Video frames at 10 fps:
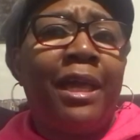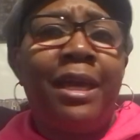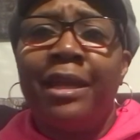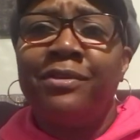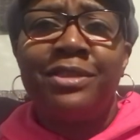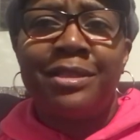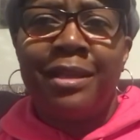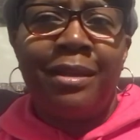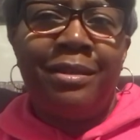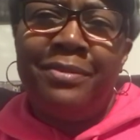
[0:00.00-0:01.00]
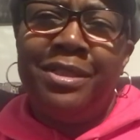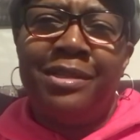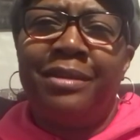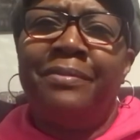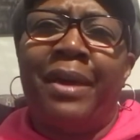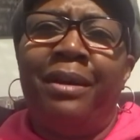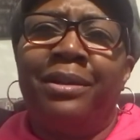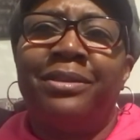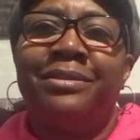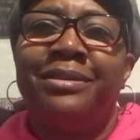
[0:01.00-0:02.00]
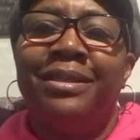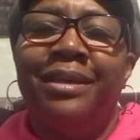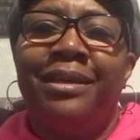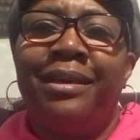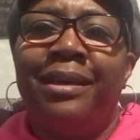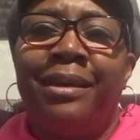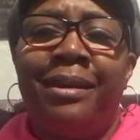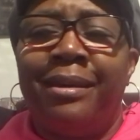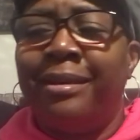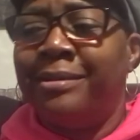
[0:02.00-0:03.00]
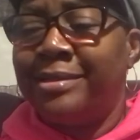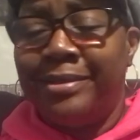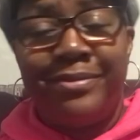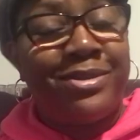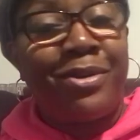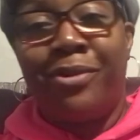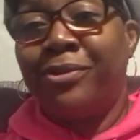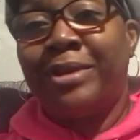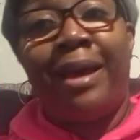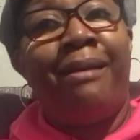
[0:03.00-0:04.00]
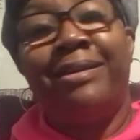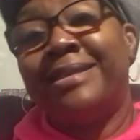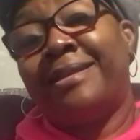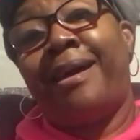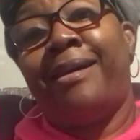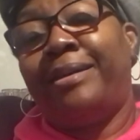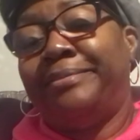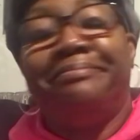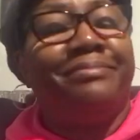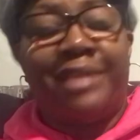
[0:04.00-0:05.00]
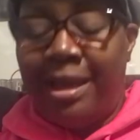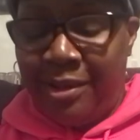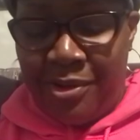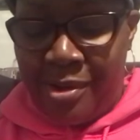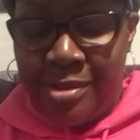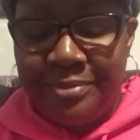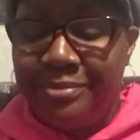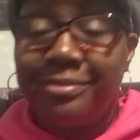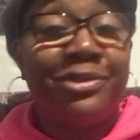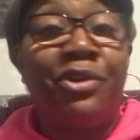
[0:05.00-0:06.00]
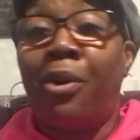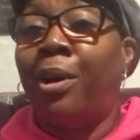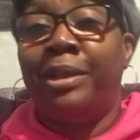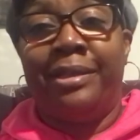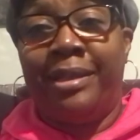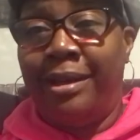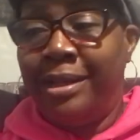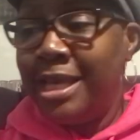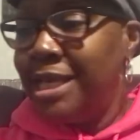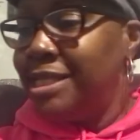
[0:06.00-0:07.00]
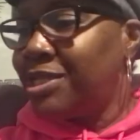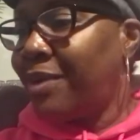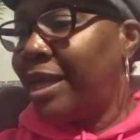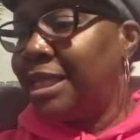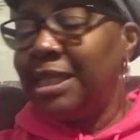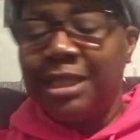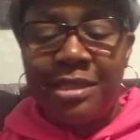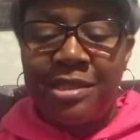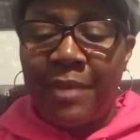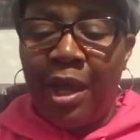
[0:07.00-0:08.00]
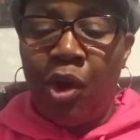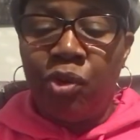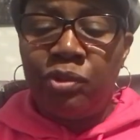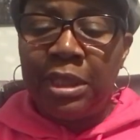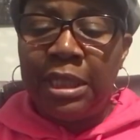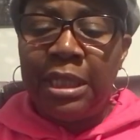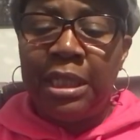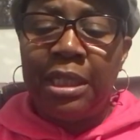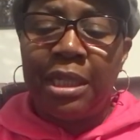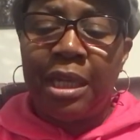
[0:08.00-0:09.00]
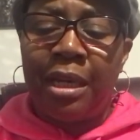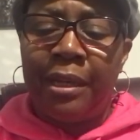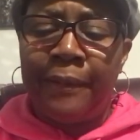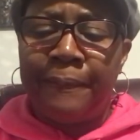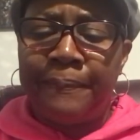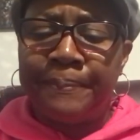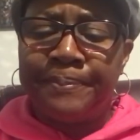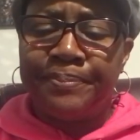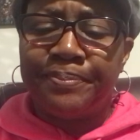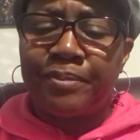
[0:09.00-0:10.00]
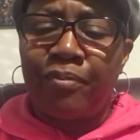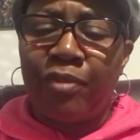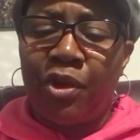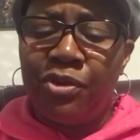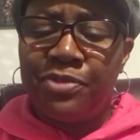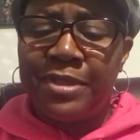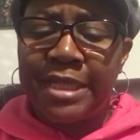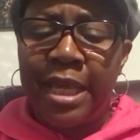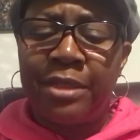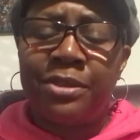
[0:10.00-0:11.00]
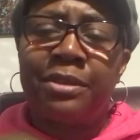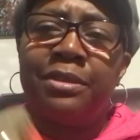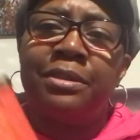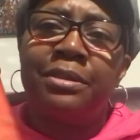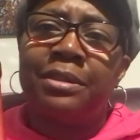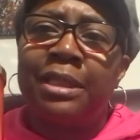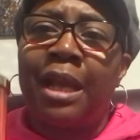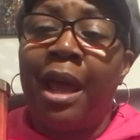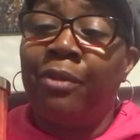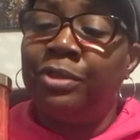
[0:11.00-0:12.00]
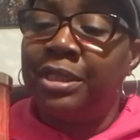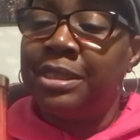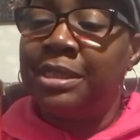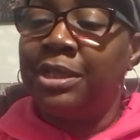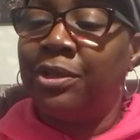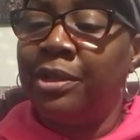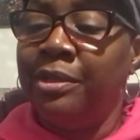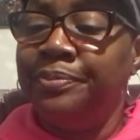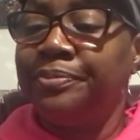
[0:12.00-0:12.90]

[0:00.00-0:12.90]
and I was just like, let me check them out. And so now it's like, hey, girl, you're all in now. So I think this is my only um, Christmas candle that I would consider.